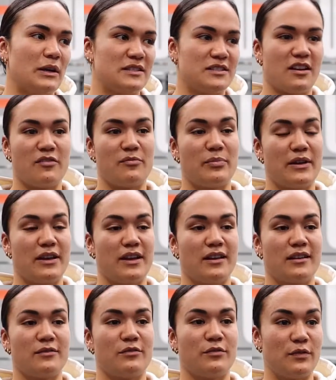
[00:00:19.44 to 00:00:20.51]
myself
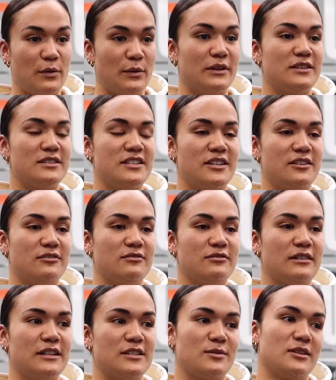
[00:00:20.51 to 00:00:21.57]
being fluent in Te Reo
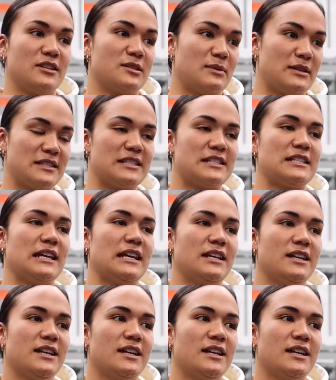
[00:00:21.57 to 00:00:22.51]
as well as my sister,